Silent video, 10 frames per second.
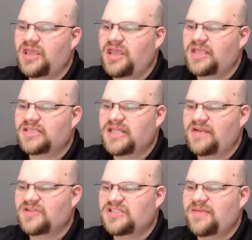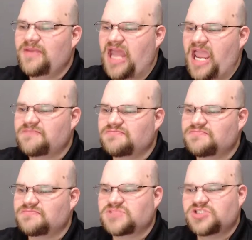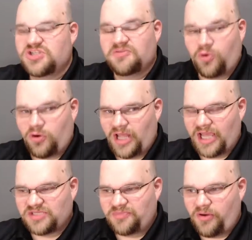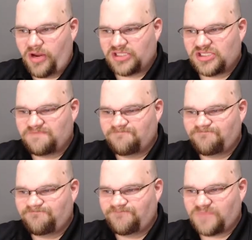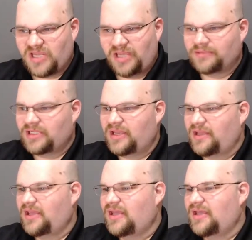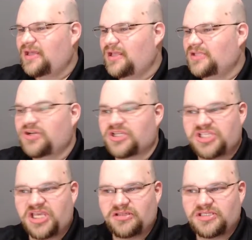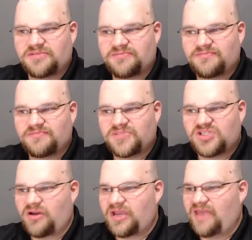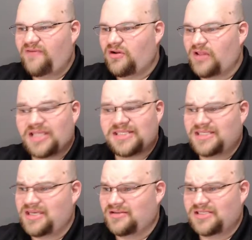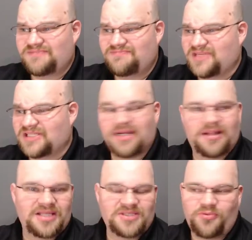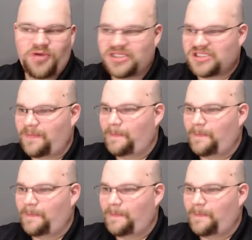instead of intimidate to demoralize opponents. Okay? Let's look at skills. So I gave her lots of skills because I got lots of points.